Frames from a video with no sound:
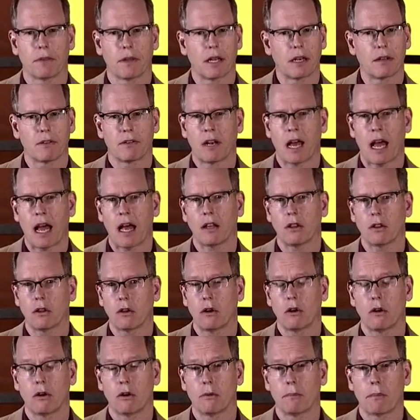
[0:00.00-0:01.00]
that is not
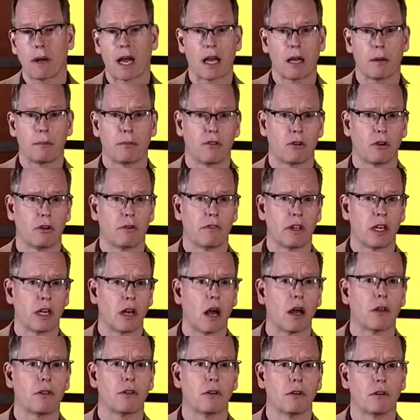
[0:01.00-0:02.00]
learned by observing
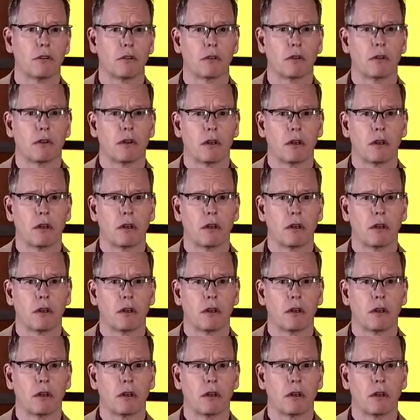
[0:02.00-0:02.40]
others.